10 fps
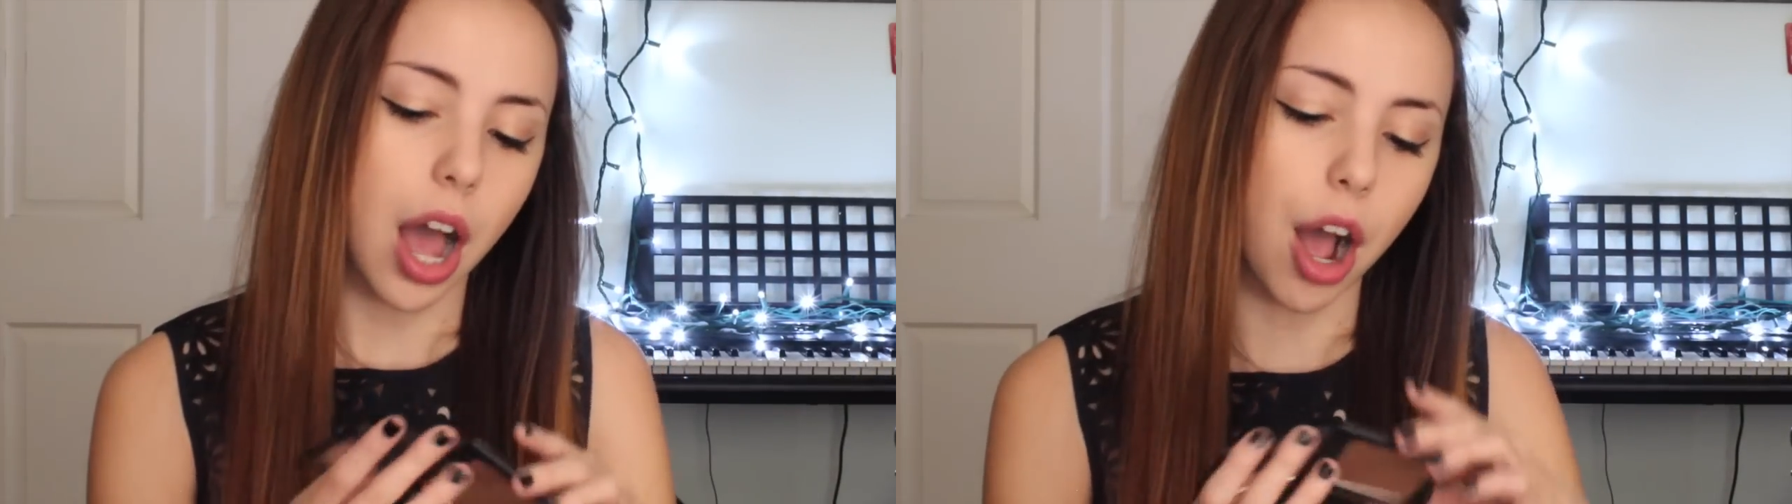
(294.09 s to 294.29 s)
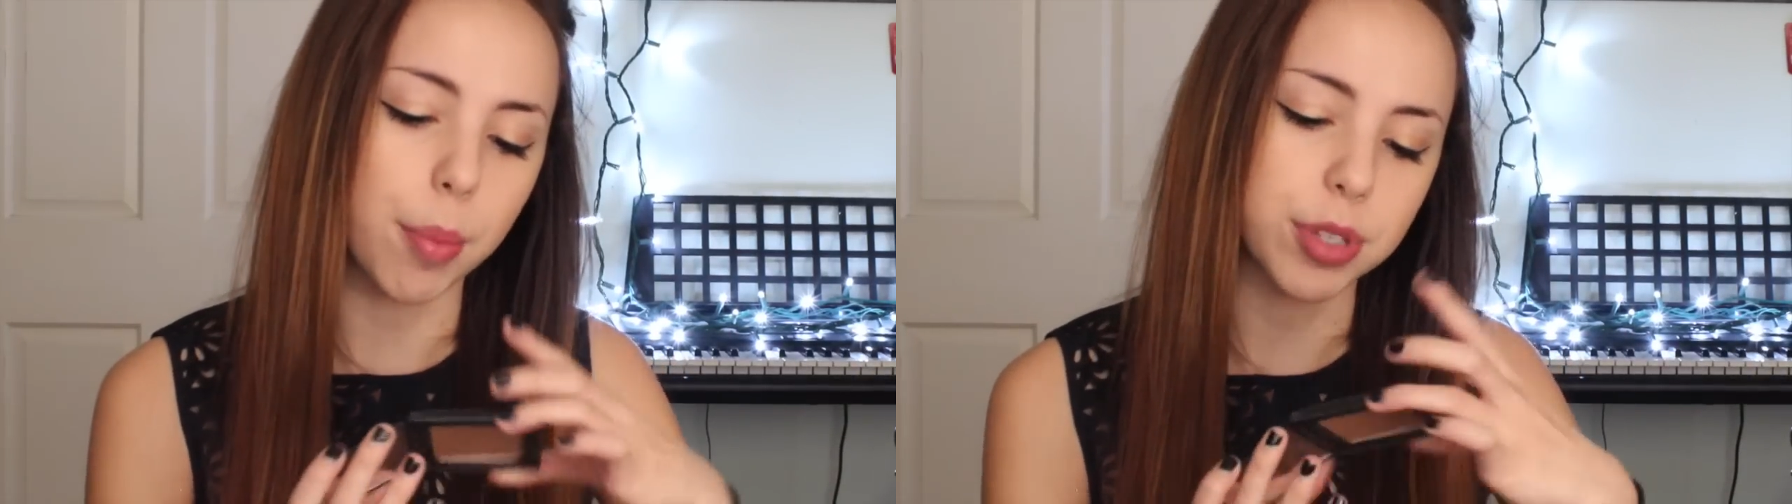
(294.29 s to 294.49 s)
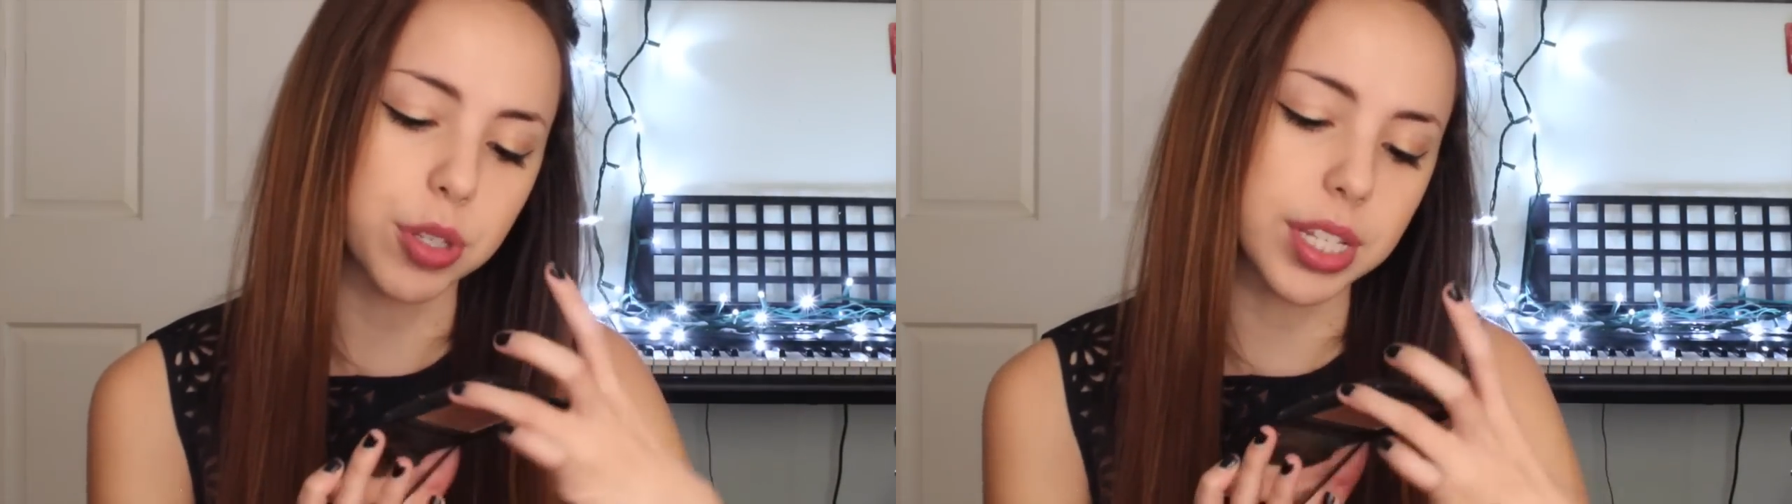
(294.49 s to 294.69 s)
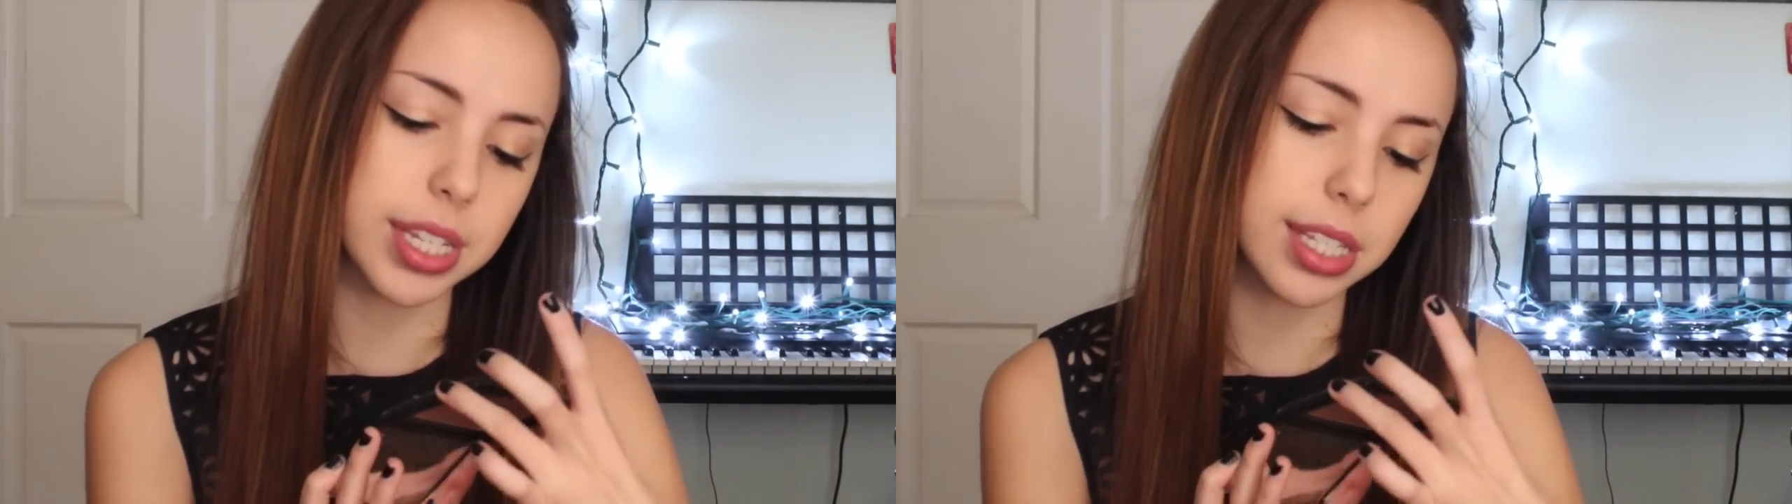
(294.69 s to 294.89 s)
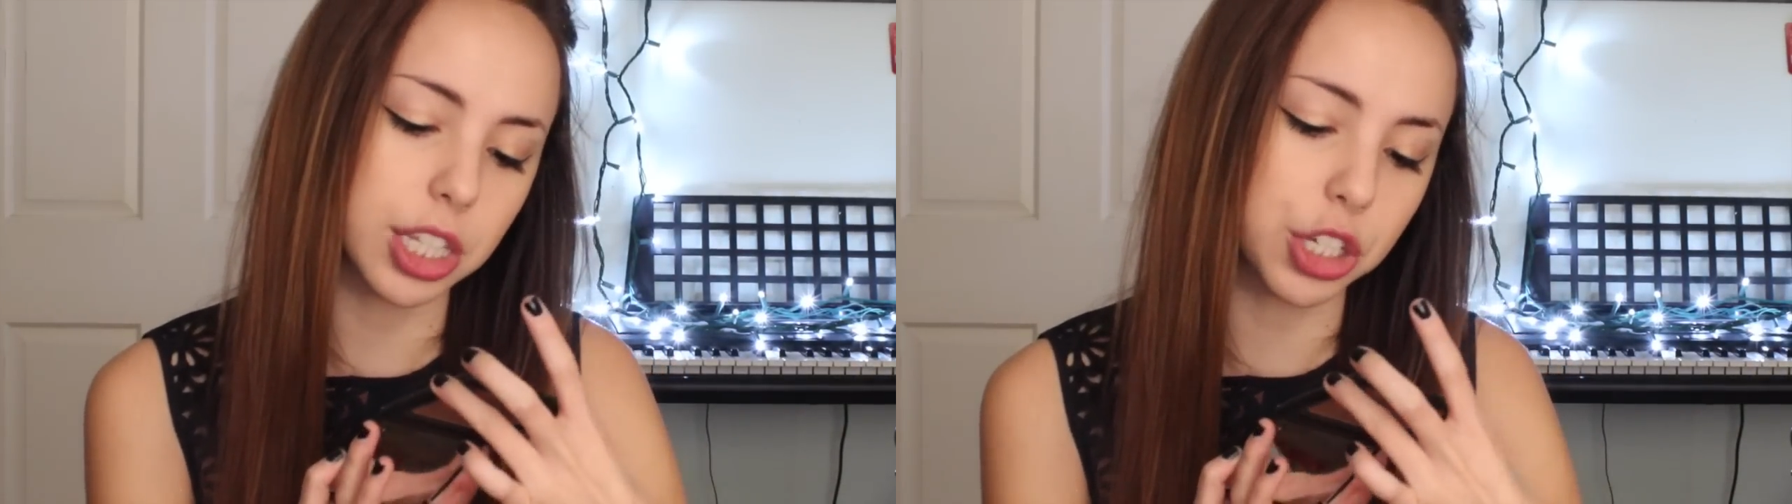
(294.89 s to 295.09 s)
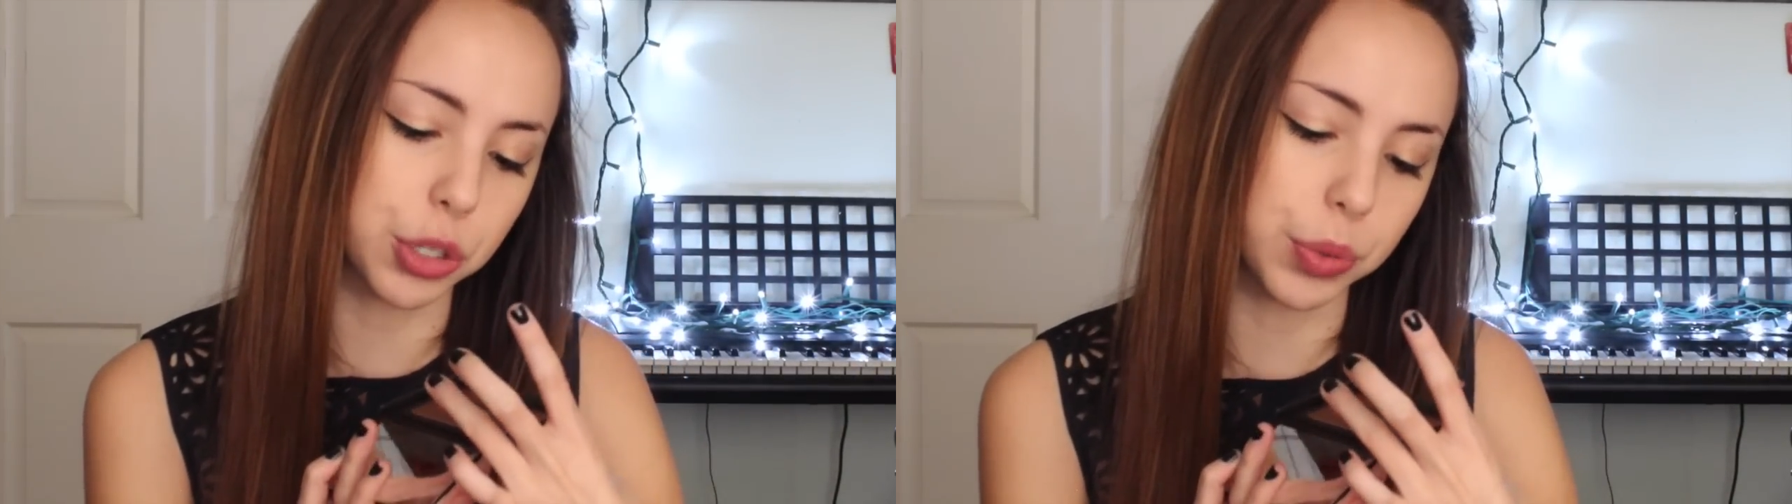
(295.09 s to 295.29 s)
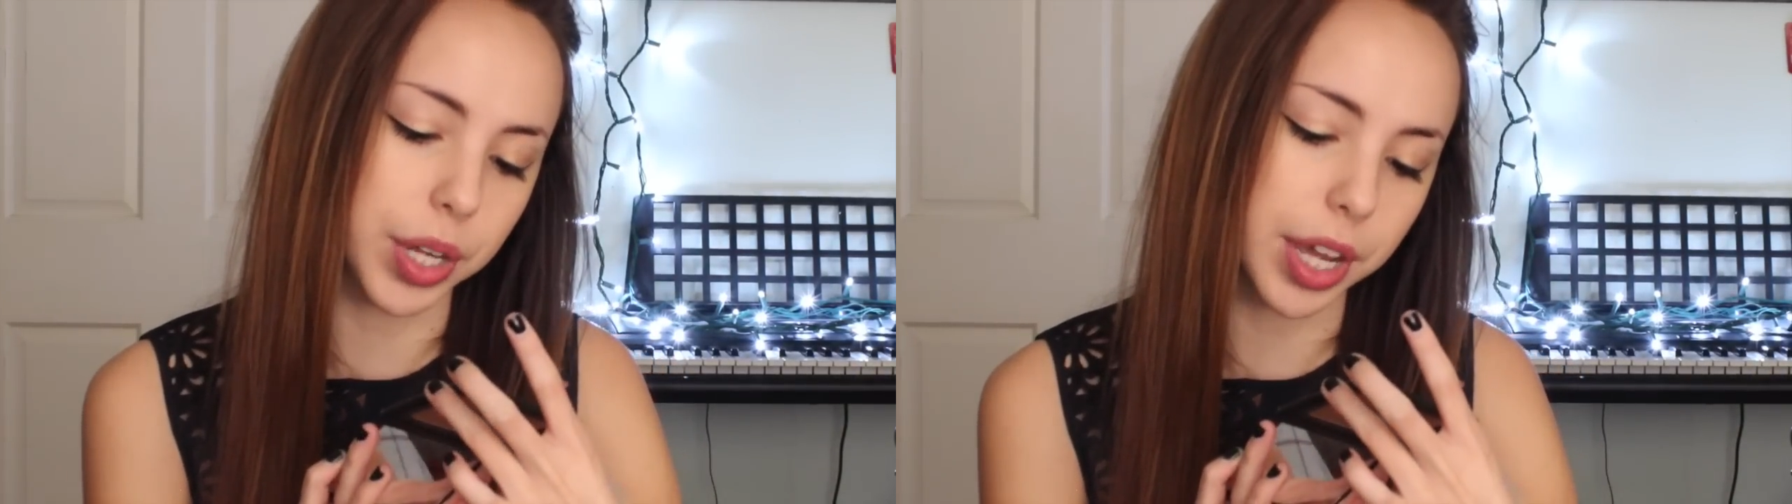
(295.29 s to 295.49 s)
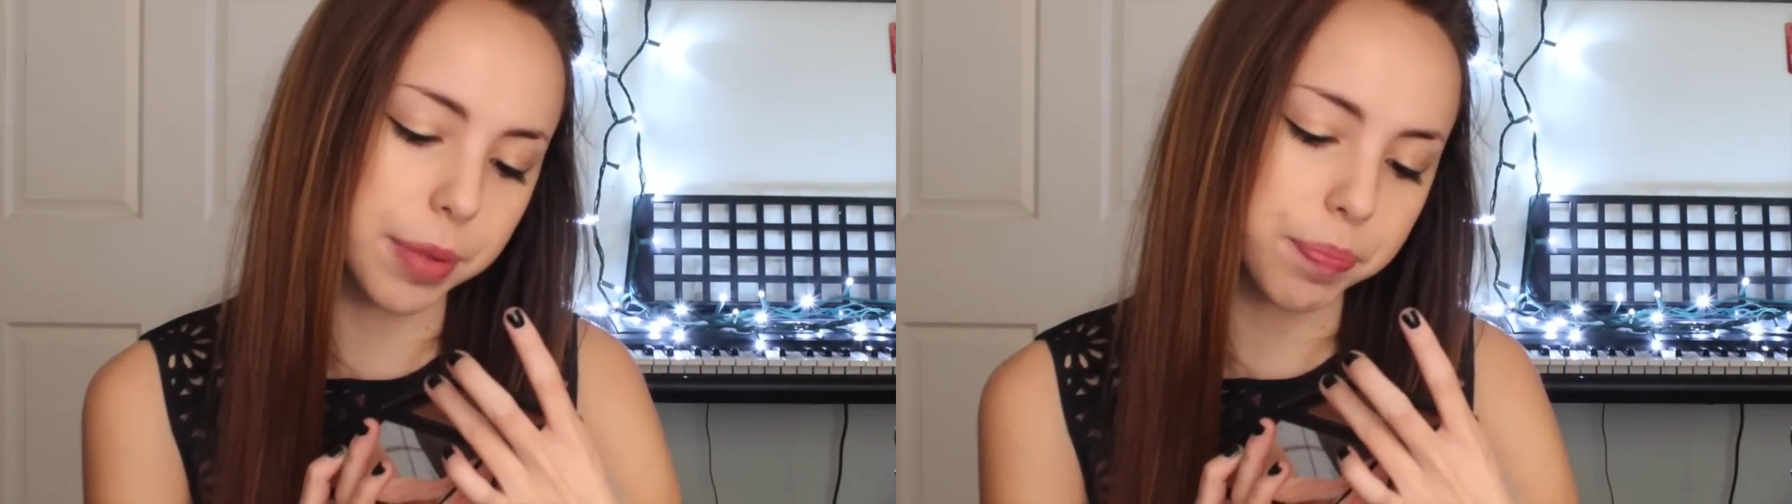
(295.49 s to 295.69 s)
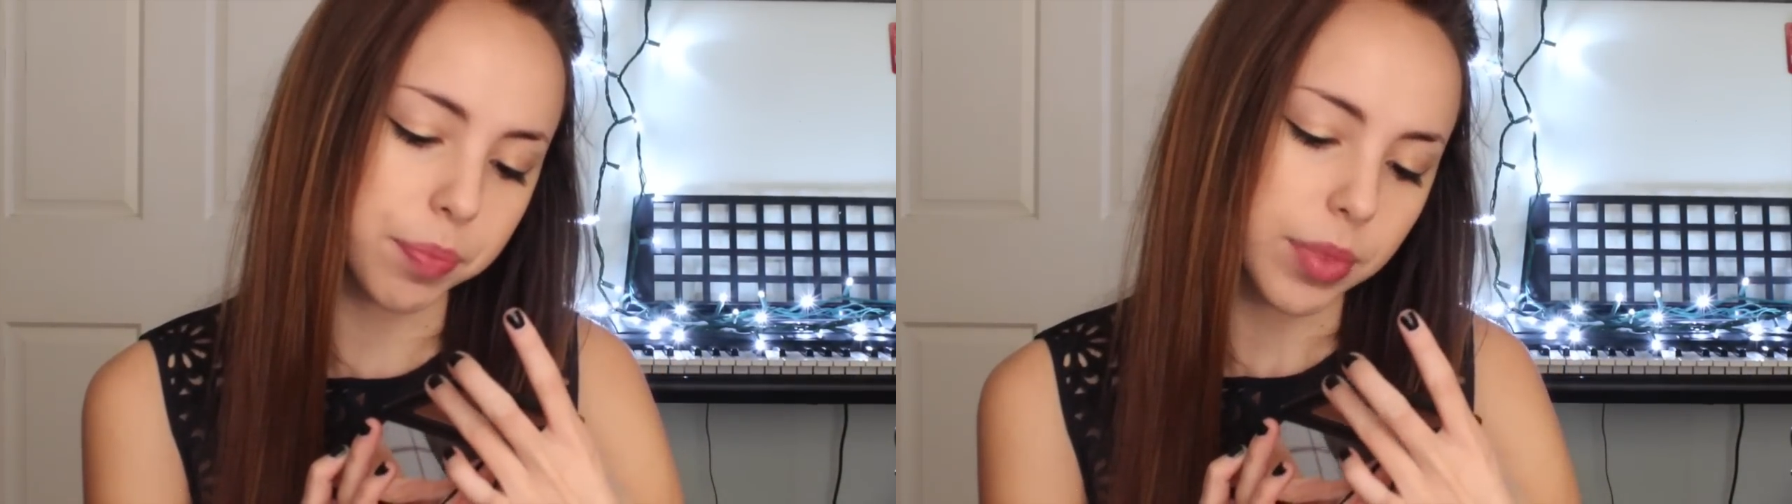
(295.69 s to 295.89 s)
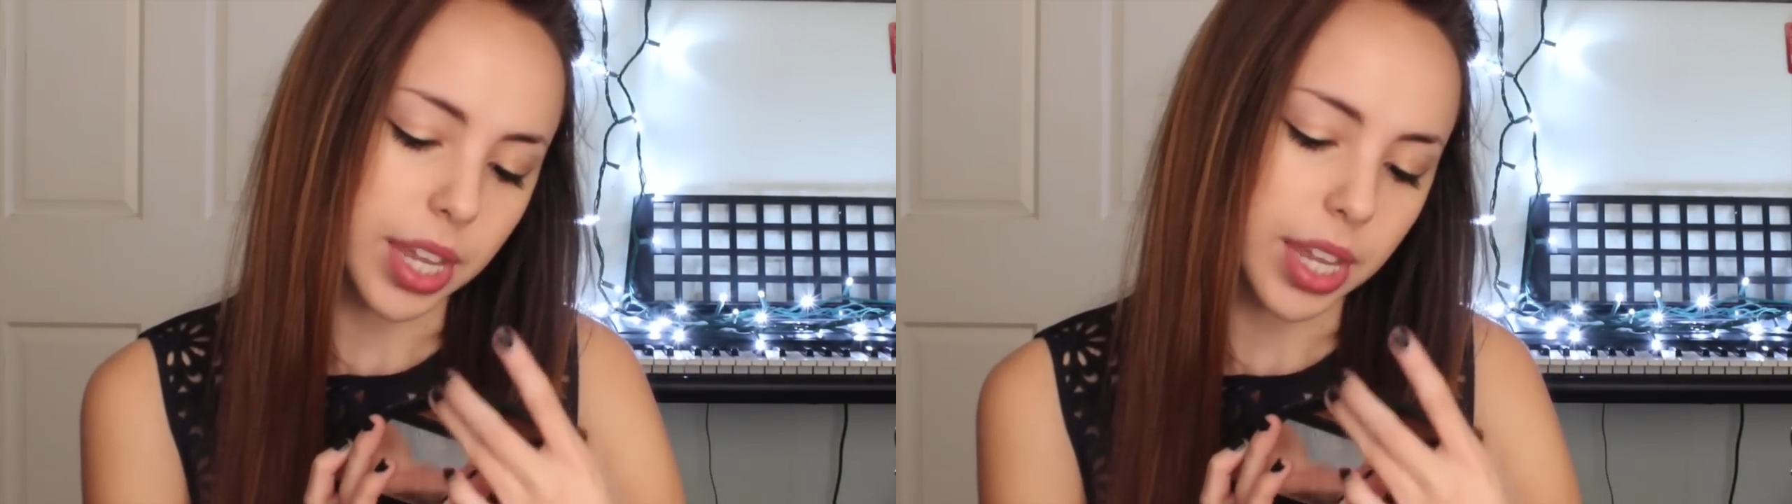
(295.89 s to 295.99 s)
Um, so this is Laguna